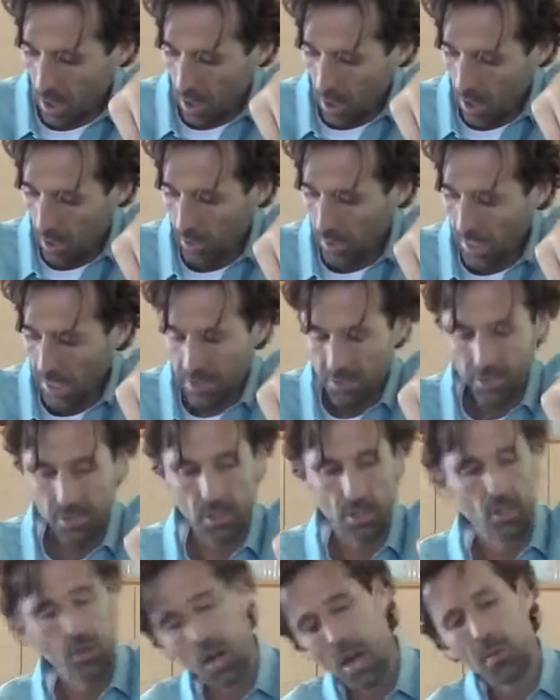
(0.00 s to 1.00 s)
Okay,
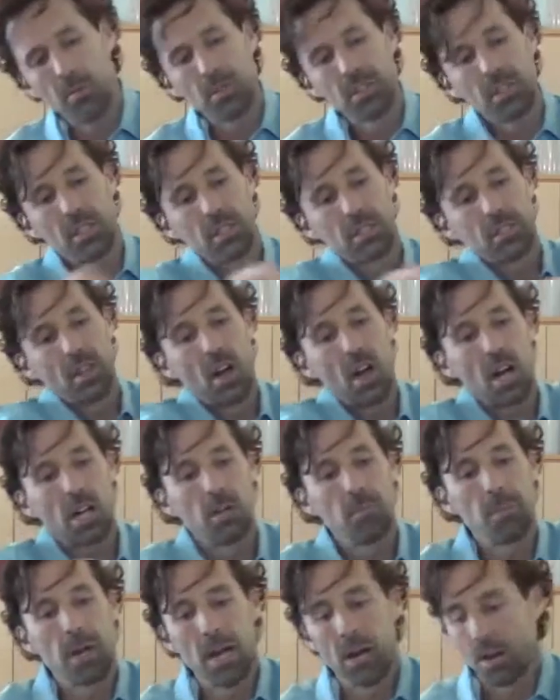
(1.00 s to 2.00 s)
so I was going to talk
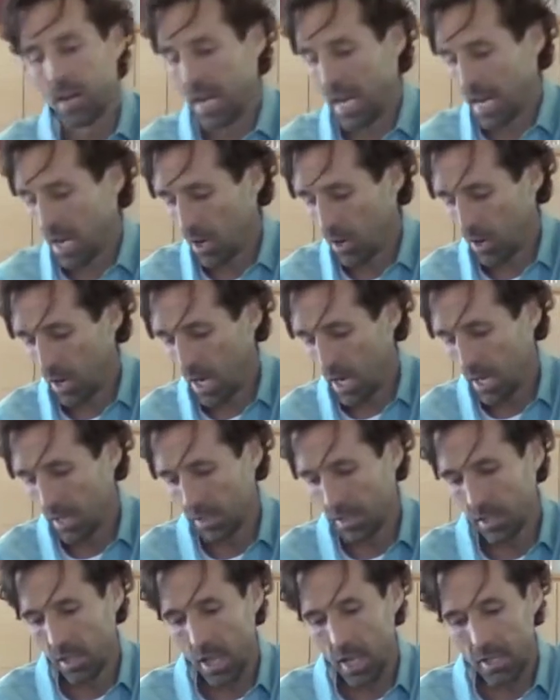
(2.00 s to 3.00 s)
about how
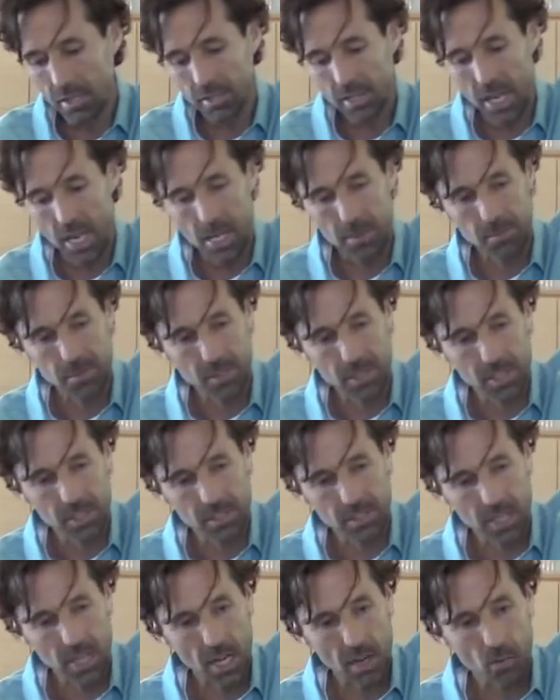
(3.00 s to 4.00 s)
a lot of times
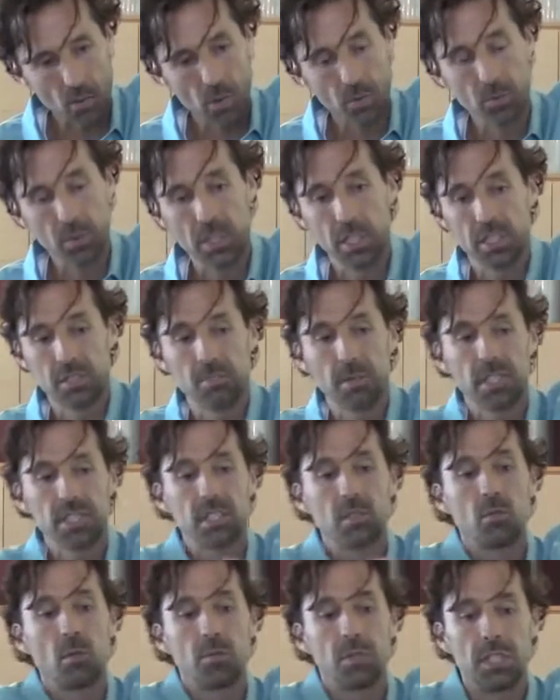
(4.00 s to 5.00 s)
these,
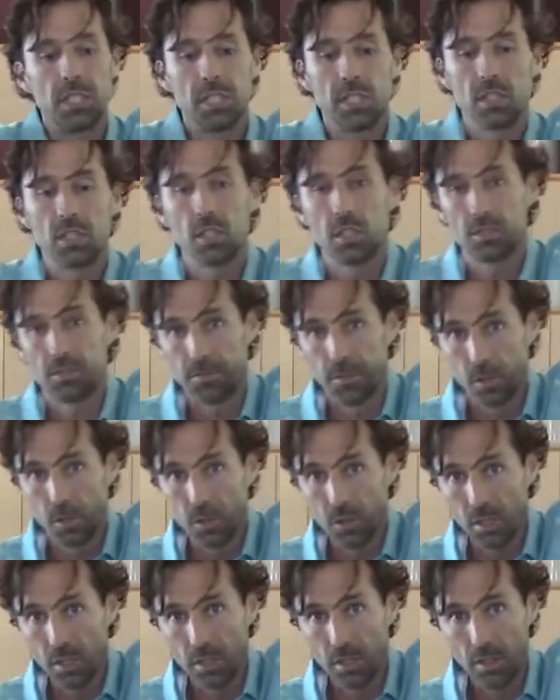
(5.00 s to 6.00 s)
especially when we eat cooked
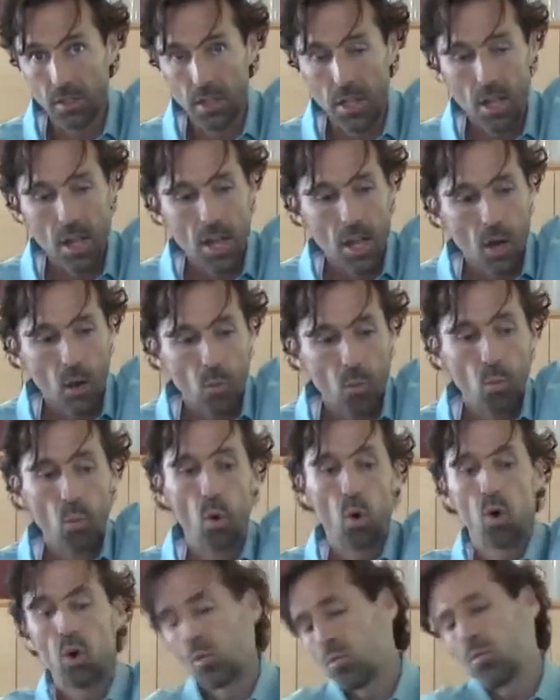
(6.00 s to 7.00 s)
food,
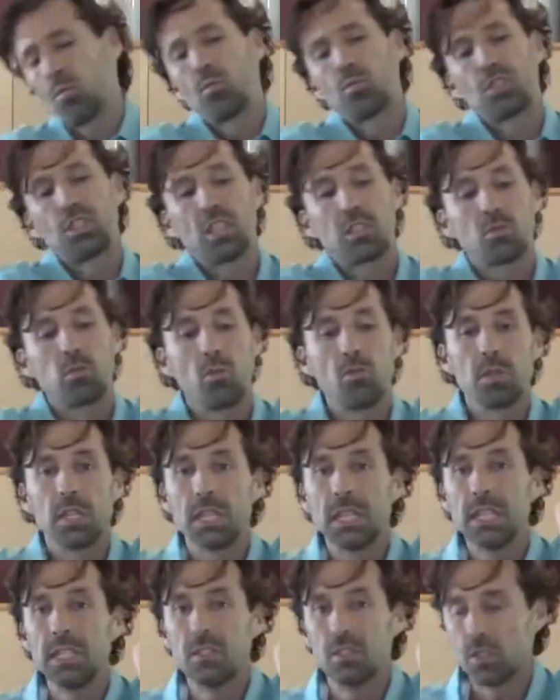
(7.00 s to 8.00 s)
or just when we
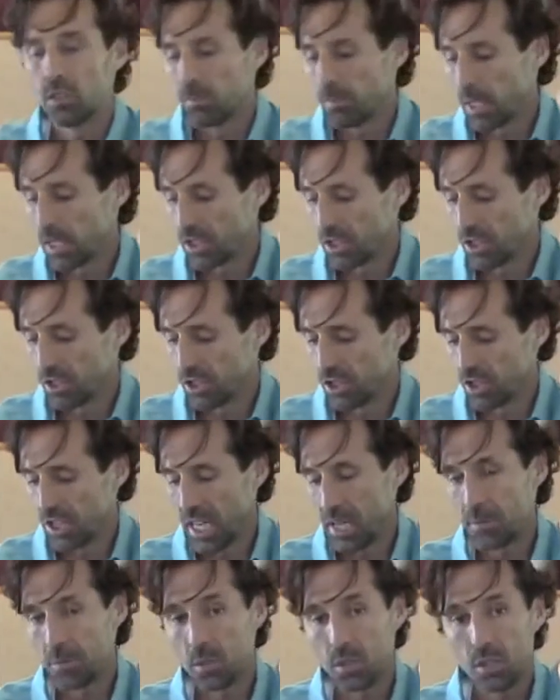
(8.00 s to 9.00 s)
eat too much in
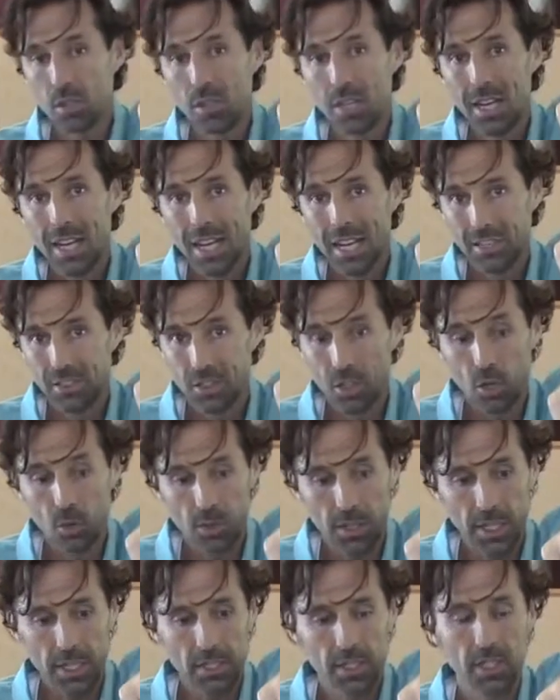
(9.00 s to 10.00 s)
general and
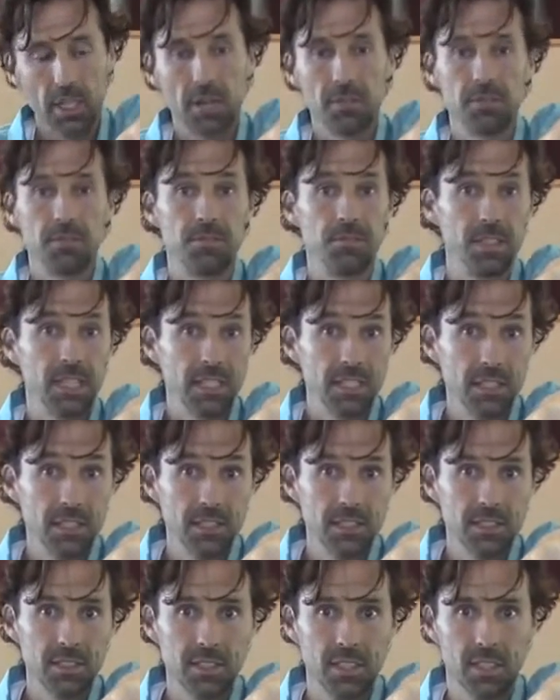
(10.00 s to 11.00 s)
don't get enough
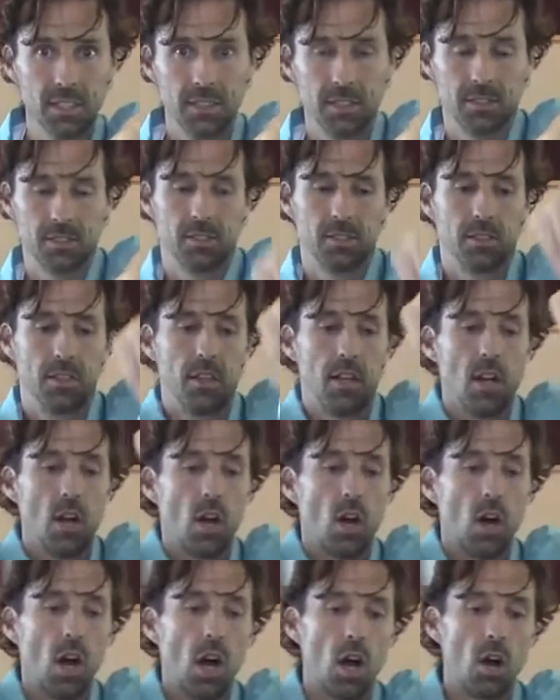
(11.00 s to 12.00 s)
fitness,
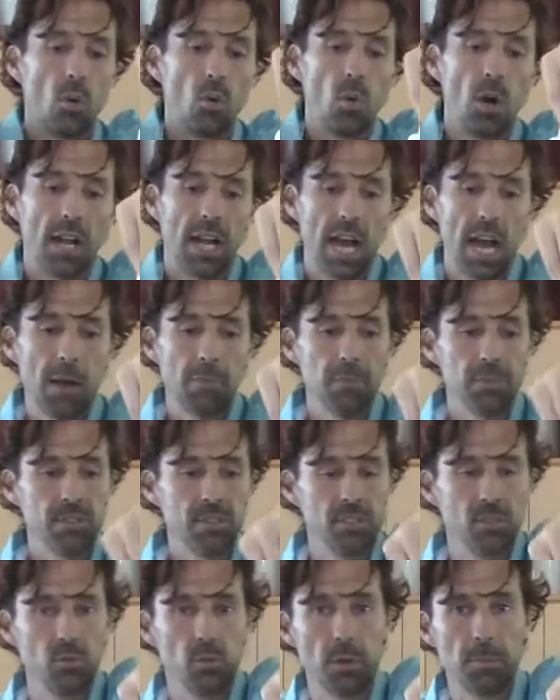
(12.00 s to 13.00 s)
what happens
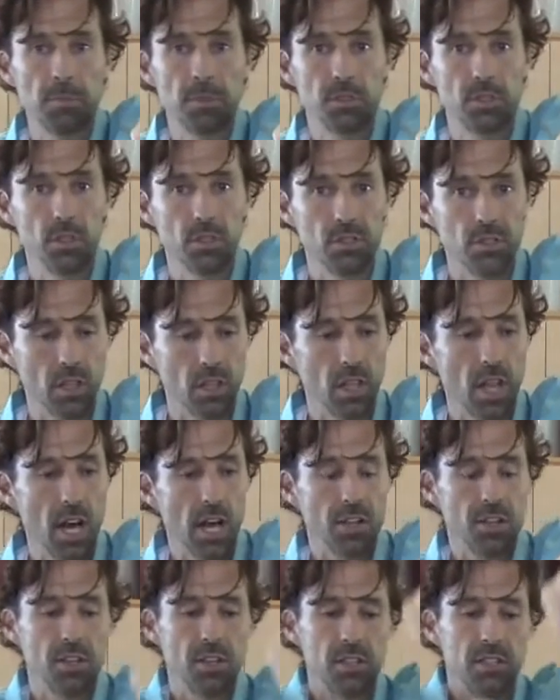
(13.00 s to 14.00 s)
is we produce a
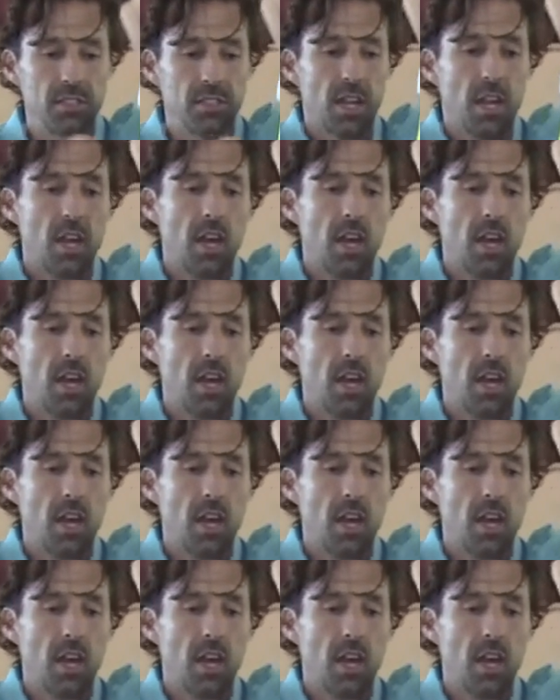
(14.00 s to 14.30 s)
lot of these